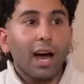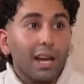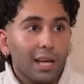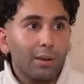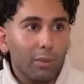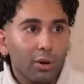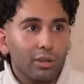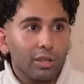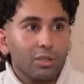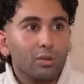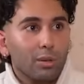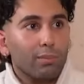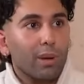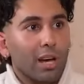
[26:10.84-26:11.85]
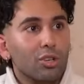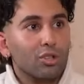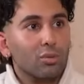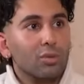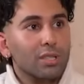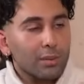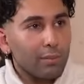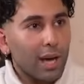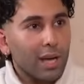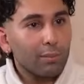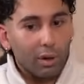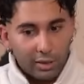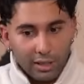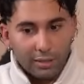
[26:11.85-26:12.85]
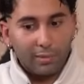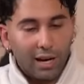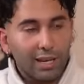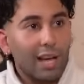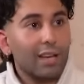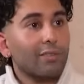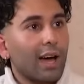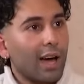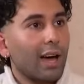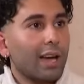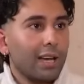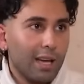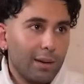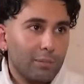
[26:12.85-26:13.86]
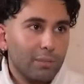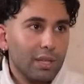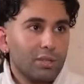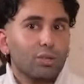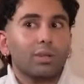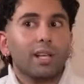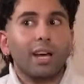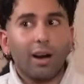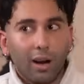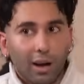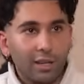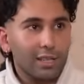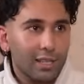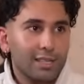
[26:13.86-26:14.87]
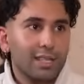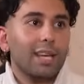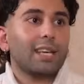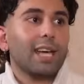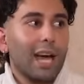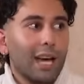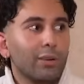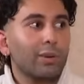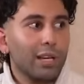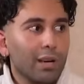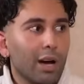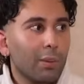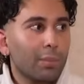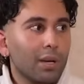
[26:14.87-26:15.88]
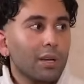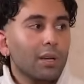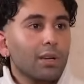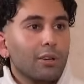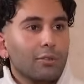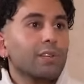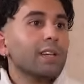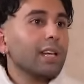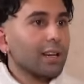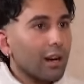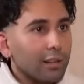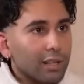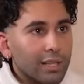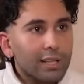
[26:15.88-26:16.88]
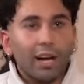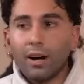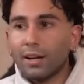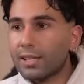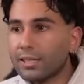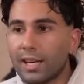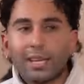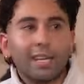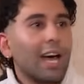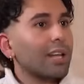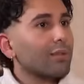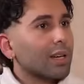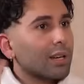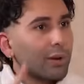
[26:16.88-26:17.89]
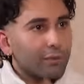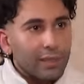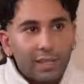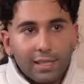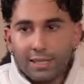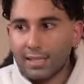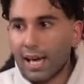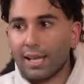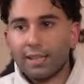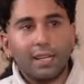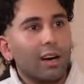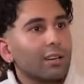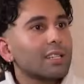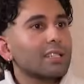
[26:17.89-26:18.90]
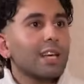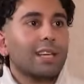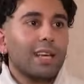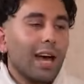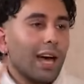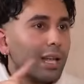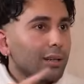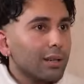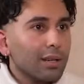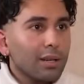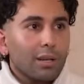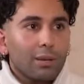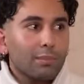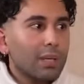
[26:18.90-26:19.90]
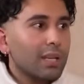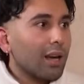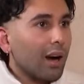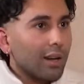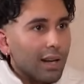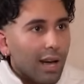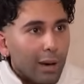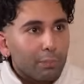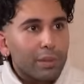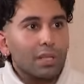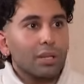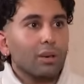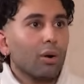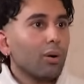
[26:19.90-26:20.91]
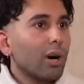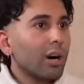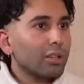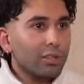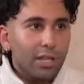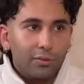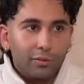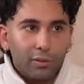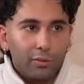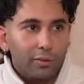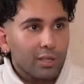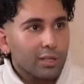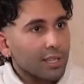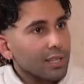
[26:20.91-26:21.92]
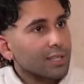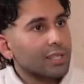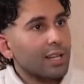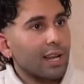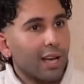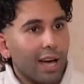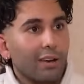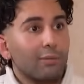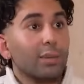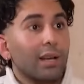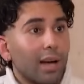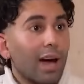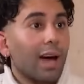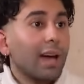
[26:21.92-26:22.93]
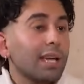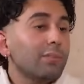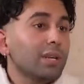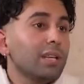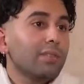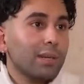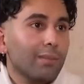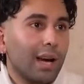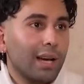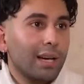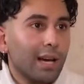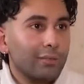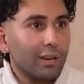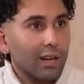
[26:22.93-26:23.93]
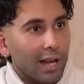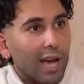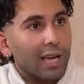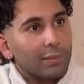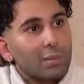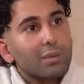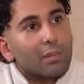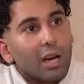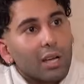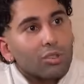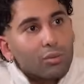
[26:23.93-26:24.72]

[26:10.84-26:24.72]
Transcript: I am Orry. So in my shoes, in my body, in my life, I am me. So there are days I can wake up feeling ugly. There are days I can wake up feeling sad. There are days I can be unhappy or ungrateful for the things that I have. But I am living my life, right? I am in my